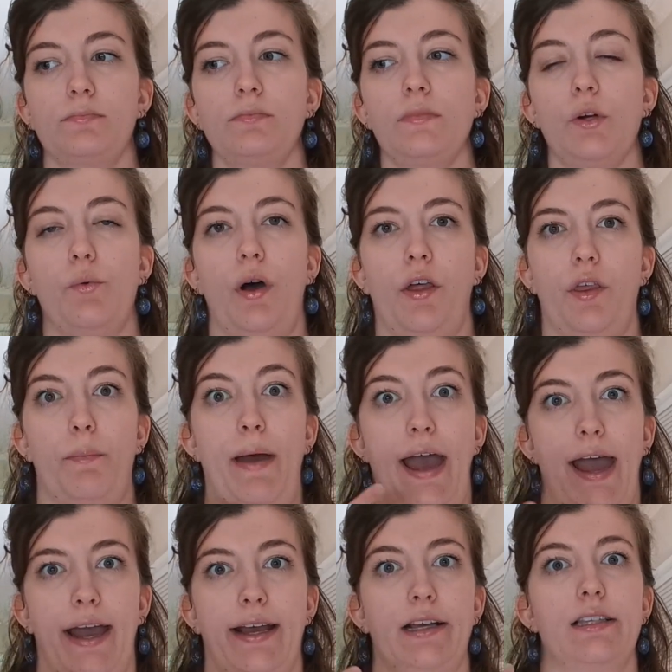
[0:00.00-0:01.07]
while the
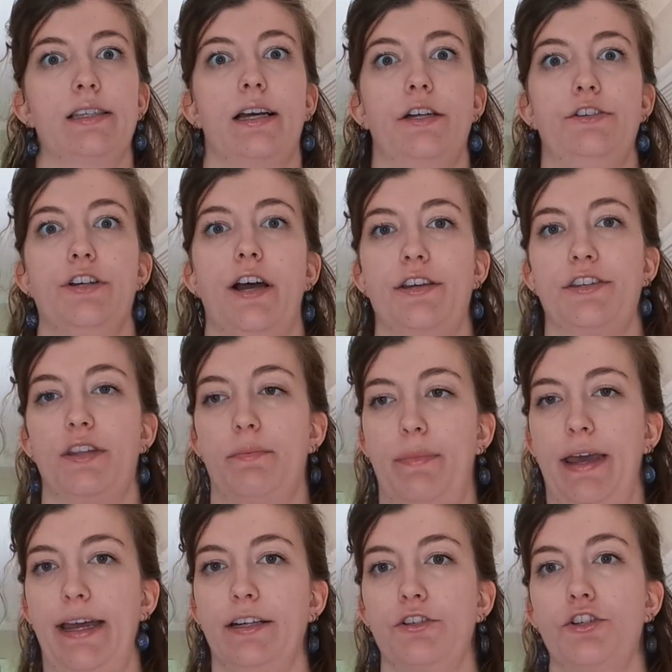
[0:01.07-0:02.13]
pegs adjust the
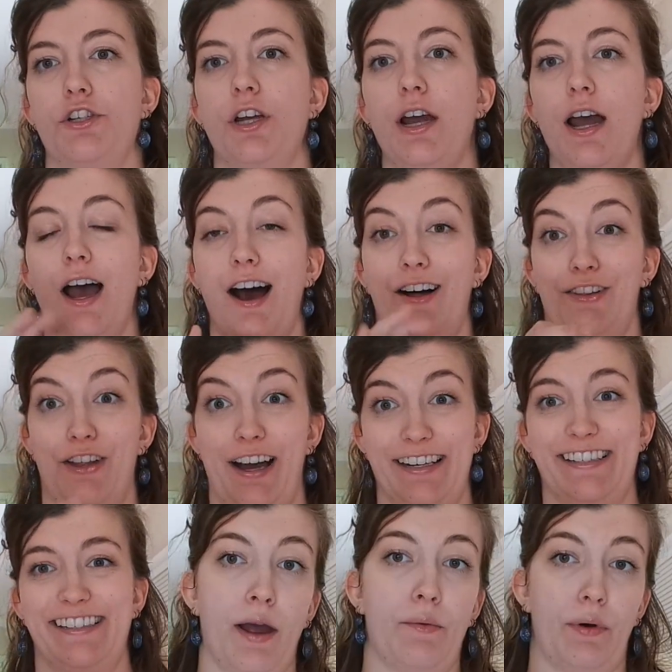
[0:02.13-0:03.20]
pitch a lot.
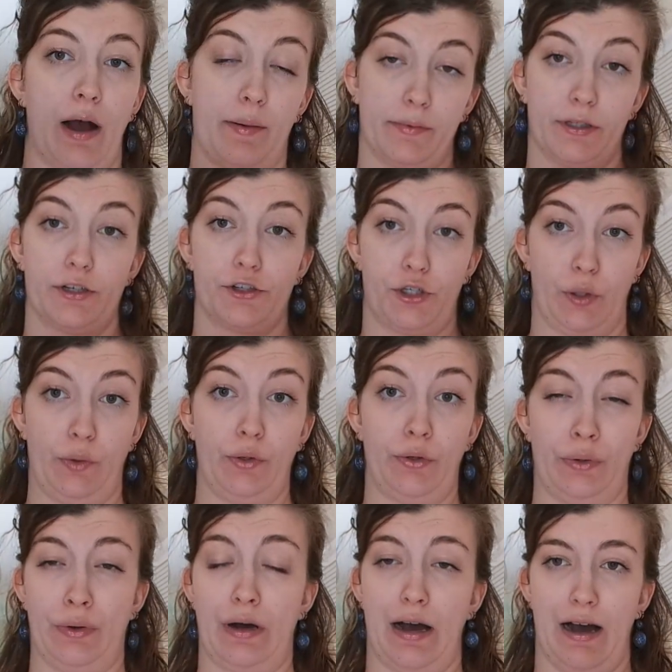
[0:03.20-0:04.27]
I'm going to show
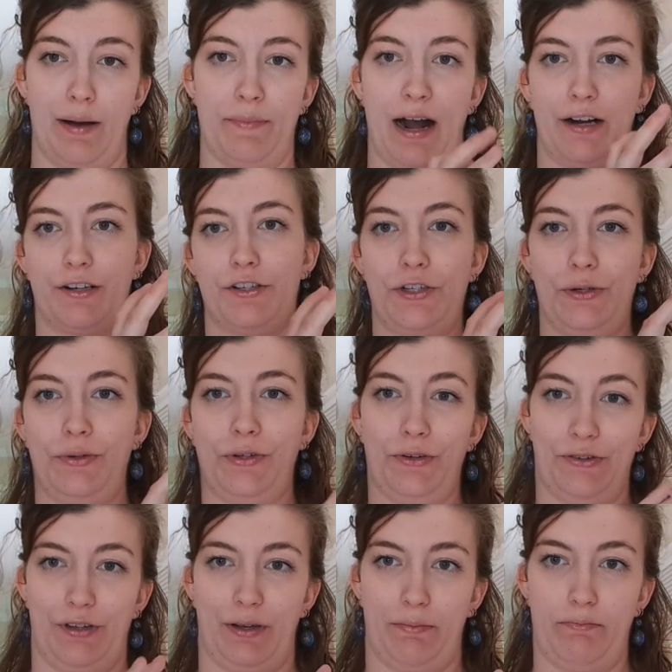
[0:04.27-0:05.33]
you how to tune
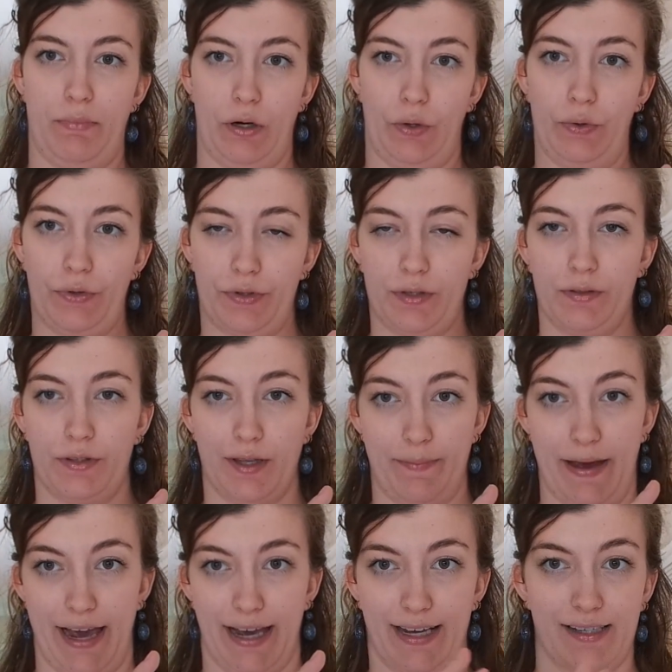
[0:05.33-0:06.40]
using both the
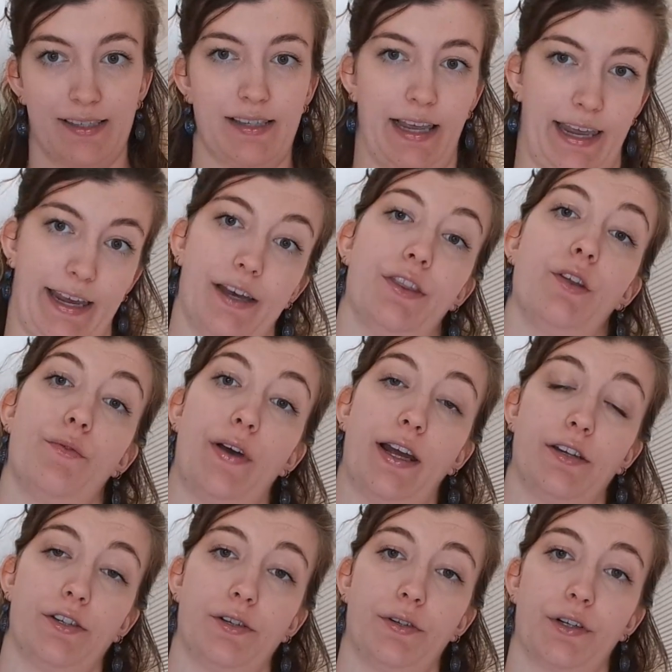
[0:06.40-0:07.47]
pegs and the fine
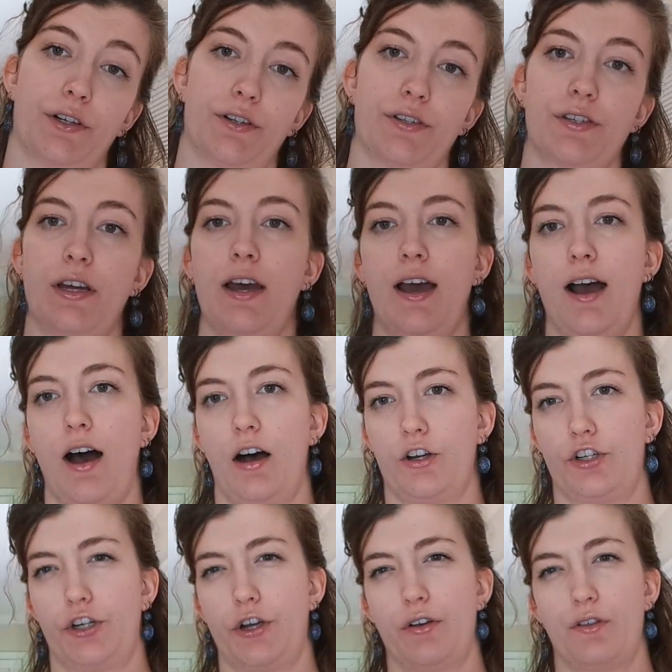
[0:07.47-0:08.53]
tuners. I'll
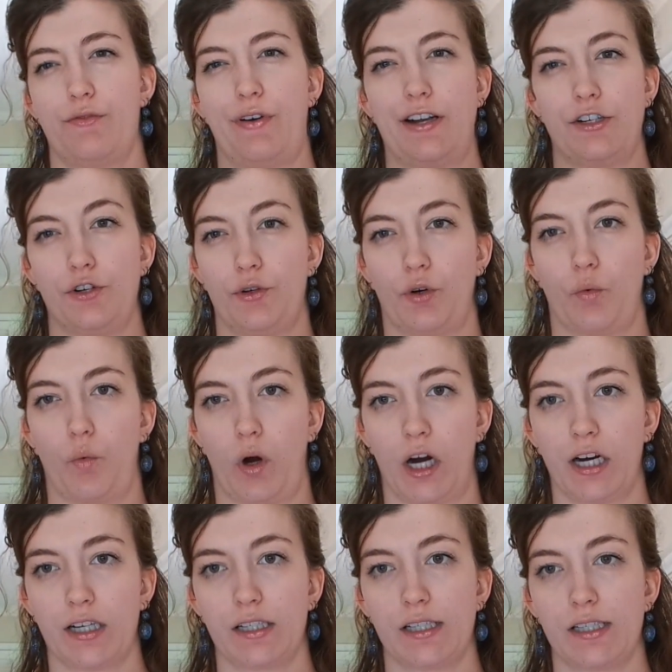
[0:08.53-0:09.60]
show you how the fine tuner
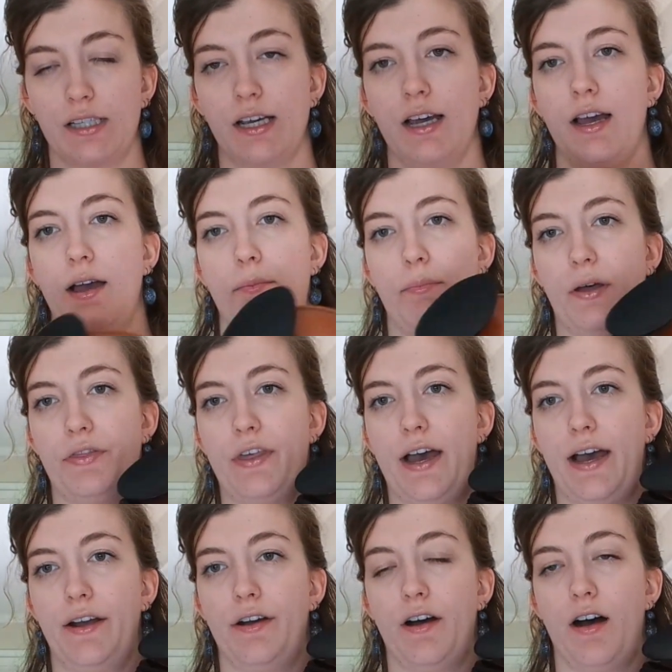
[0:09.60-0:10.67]
works, but then